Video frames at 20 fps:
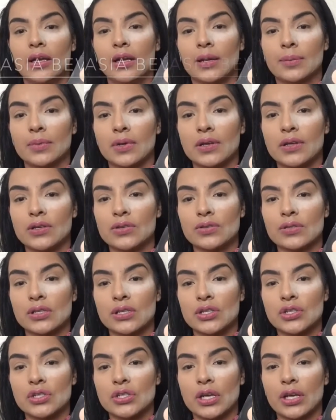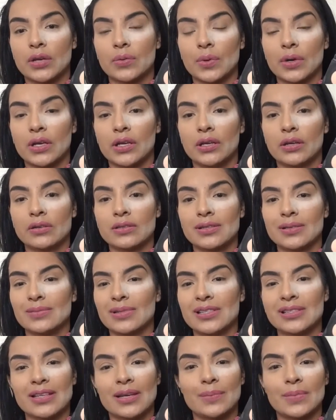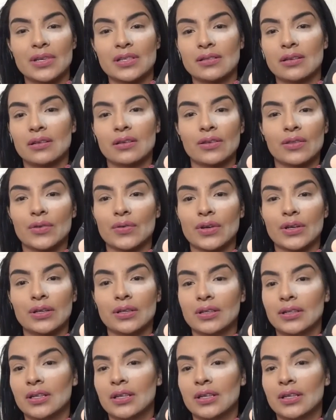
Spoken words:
I'm gonna use this shade right here. Sometimes I mix all three.